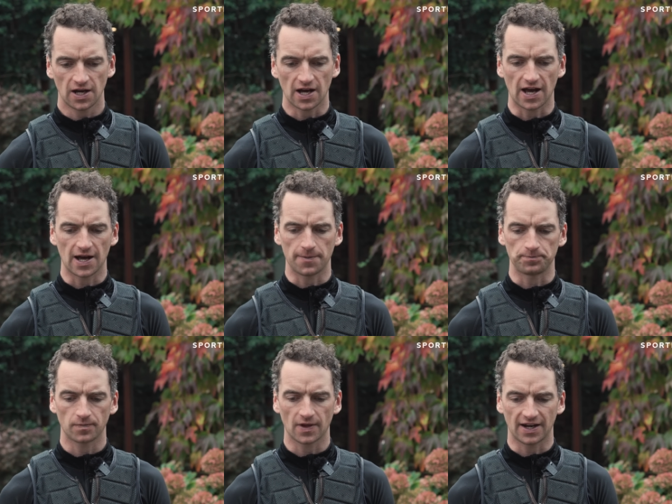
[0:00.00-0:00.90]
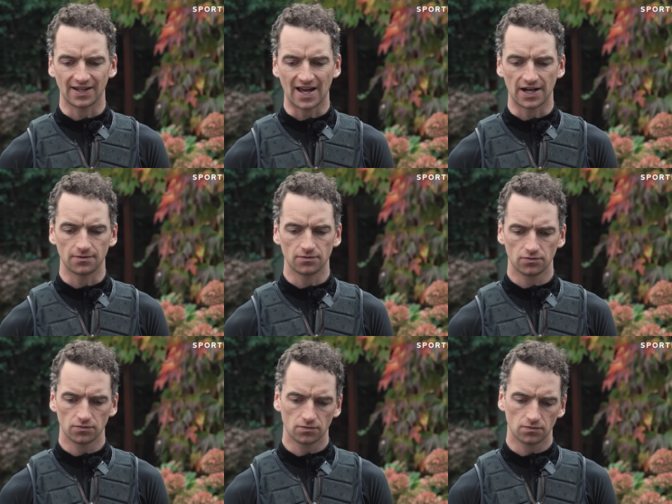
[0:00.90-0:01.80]
And again,
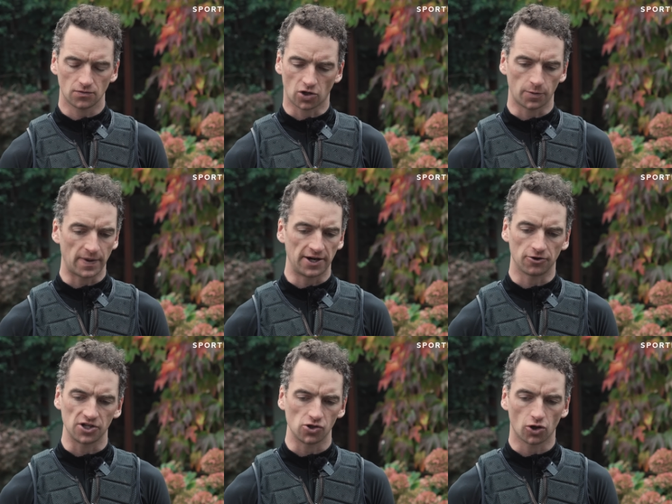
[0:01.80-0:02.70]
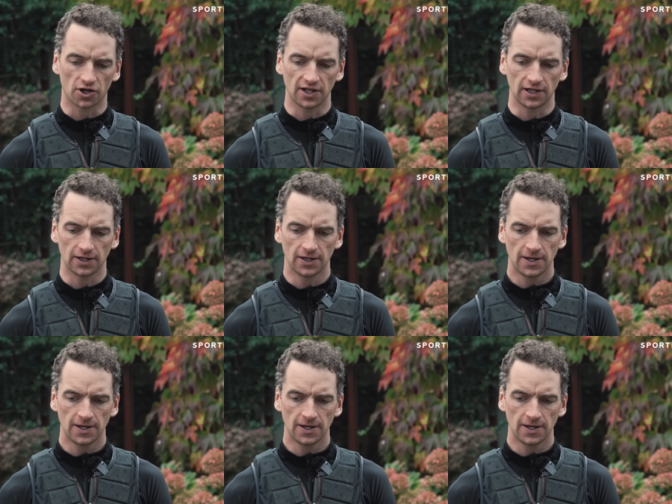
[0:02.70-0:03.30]
her pedigree, York Hill,